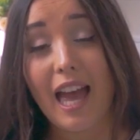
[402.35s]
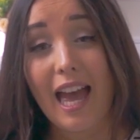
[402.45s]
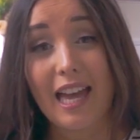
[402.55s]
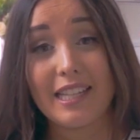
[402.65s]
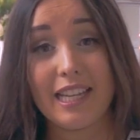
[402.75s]

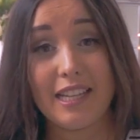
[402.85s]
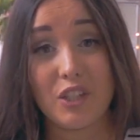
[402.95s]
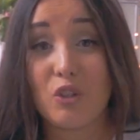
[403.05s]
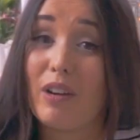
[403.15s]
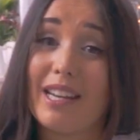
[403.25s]
and it's a
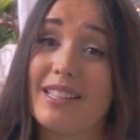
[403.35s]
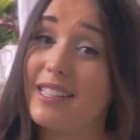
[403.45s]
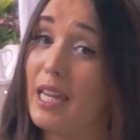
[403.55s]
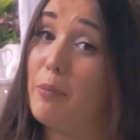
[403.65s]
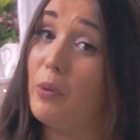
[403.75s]
great
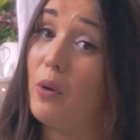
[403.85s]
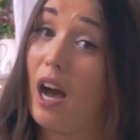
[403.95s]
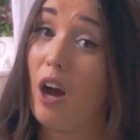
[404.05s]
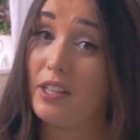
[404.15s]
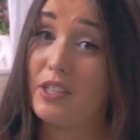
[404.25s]
staple
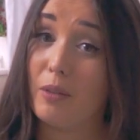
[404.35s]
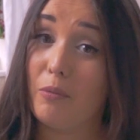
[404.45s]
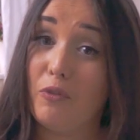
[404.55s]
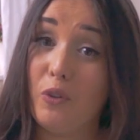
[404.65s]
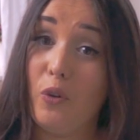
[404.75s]
item
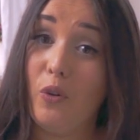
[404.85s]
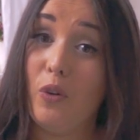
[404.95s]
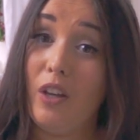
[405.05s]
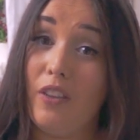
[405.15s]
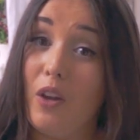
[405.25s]
for
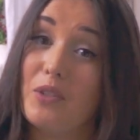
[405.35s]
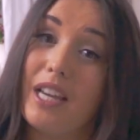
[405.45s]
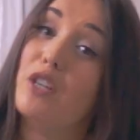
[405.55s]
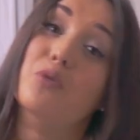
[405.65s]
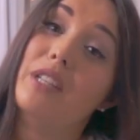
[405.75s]
those
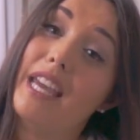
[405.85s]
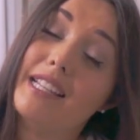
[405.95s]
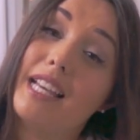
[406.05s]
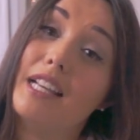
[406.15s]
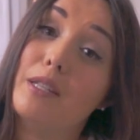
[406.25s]
casual
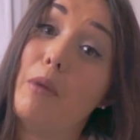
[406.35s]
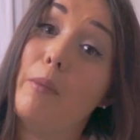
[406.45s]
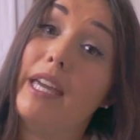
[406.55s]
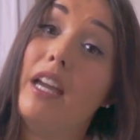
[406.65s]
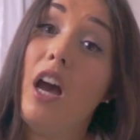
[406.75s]
days as a
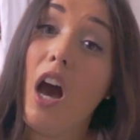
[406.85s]
mummy.